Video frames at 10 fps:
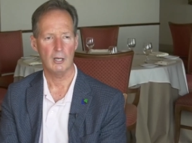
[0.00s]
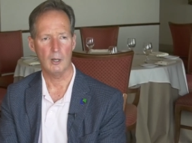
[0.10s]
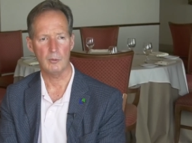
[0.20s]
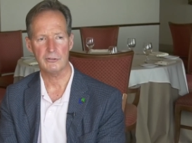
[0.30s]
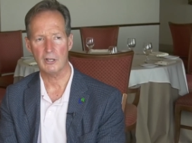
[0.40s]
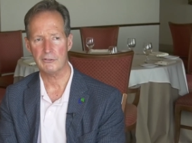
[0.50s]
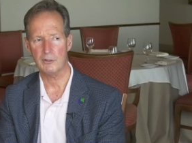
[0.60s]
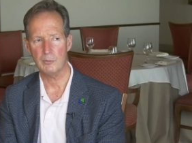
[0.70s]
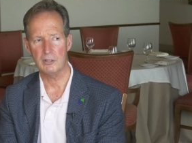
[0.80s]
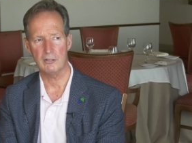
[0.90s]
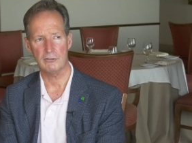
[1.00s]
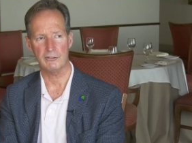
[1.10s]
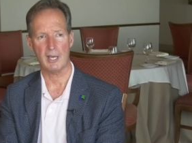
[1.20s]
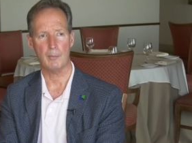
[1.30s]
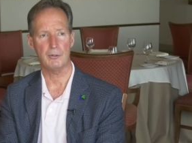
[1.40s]
Um, it's not something that
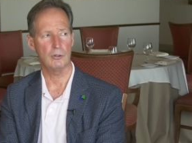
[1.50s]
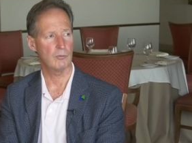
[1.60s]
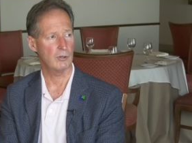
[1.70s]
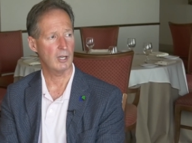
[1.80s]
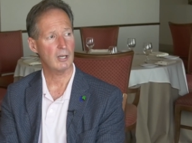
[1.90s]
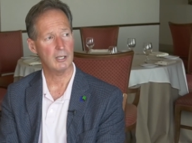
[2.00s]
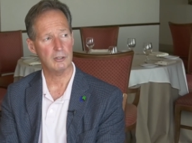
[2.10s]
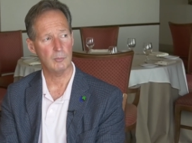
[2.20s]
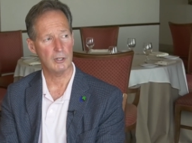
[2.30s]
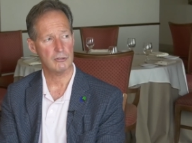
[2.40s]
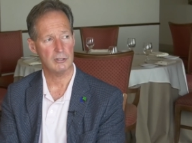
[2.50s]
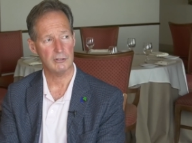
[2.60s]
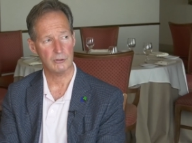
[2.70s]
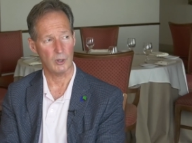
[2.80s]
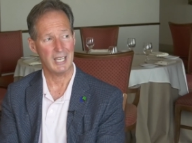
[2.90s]
just happened overnight. Like you mentioned,
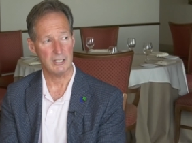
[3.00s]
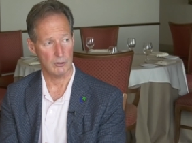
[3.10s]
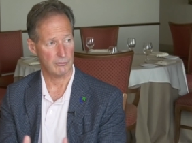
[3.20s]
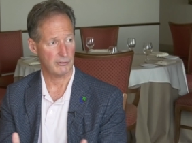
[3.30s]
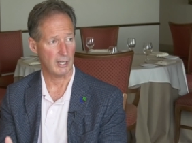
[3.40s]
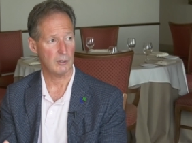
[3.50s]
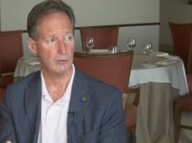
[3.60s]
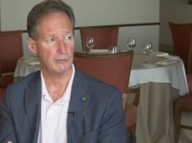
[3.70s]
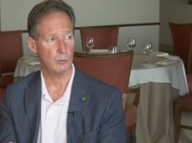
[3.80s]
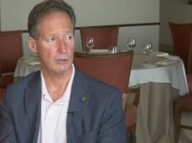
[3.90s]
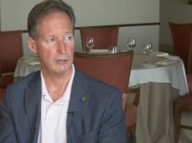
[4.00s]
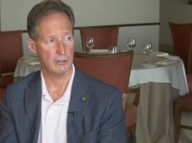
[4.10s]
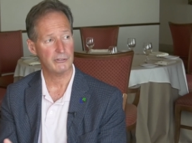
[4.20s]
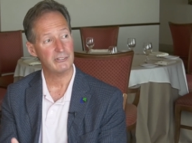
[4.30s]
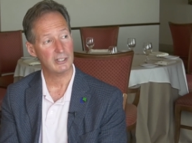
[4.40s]
these are eight-year cycles. We're in
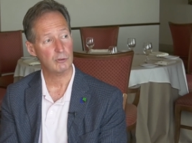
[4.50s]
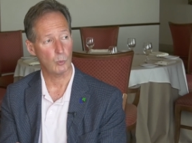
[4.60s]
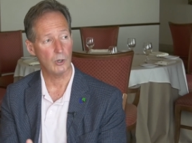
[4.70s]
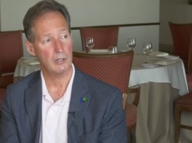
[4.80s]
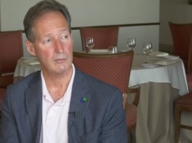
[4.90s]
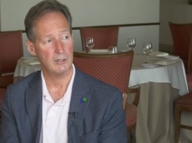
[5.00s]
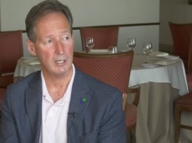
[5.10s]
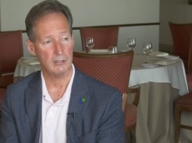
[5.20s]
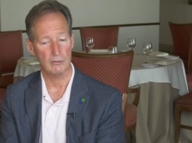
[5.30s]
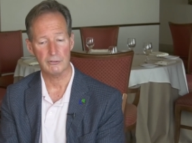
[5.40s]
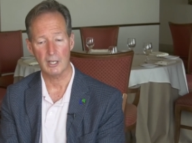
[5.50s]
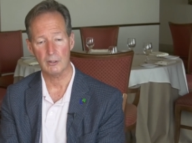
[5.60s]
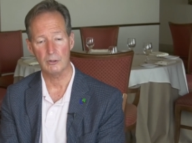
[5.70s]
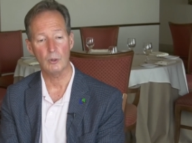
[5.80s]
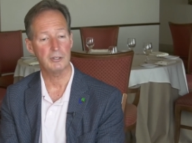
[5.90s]
the sixth one of the eight-year
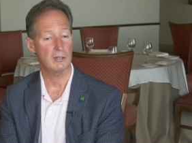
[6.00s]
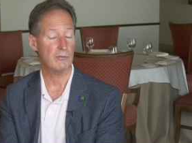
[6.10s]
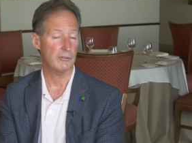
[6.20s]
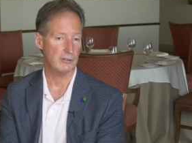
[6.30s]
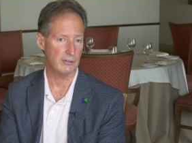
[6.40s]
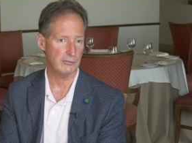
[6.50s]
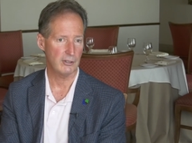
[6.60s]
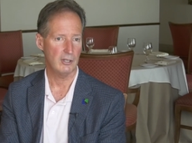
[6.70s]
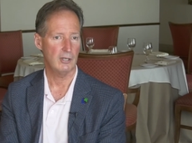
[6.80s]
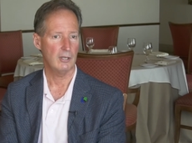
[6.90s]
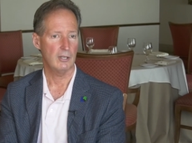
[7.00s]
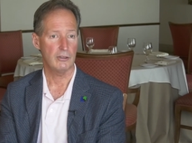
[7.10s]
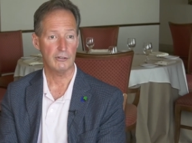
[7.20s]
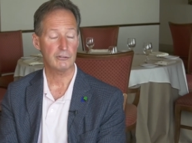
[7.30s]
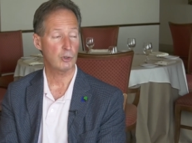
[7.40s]
cycle. The only difference is
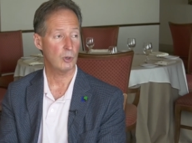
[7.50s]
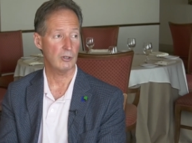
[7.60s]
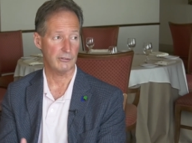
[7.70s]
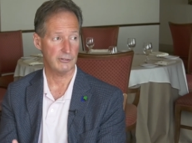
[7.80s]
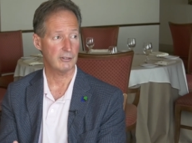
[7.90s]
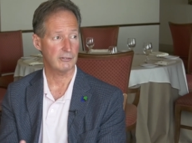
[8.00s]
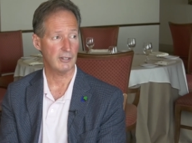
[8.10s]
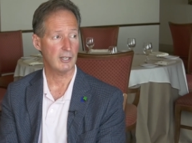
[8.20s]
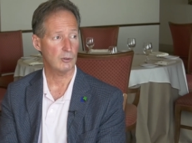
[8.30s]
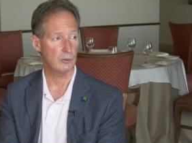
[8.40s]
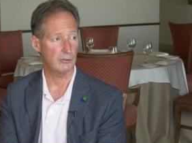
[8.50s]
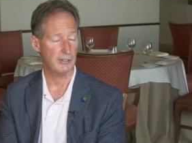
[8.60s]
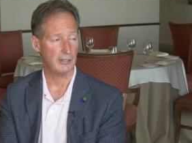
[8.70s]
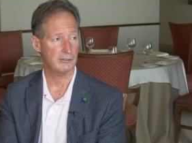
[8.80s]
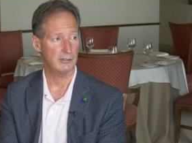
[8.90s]
this current sixth cycle
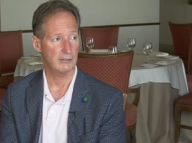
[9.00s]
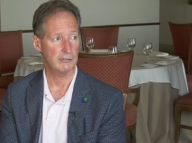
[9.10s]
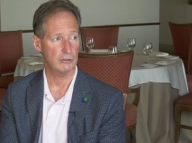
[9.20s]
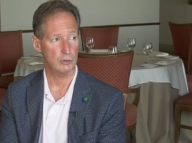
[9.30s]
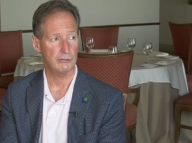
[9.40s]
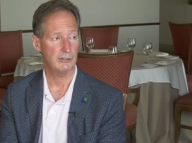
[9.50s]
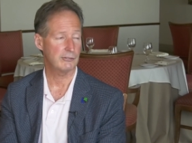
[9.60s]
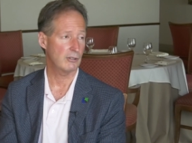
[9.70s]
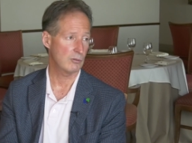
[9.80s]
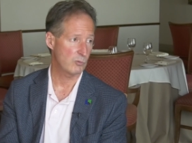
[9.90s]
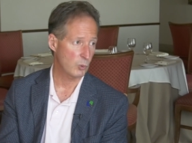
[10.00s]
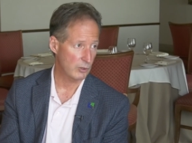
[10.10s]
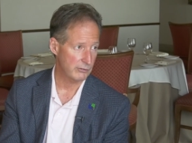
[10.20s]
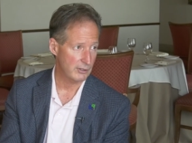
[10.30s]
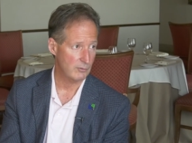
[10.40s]
is asking us to do
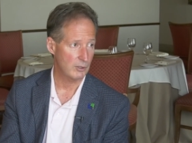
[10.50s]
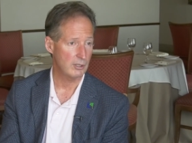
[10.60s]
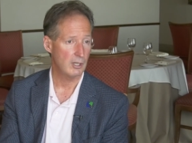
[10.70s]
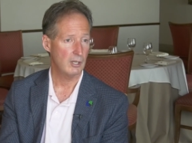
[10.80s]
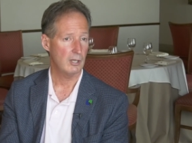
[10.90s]
647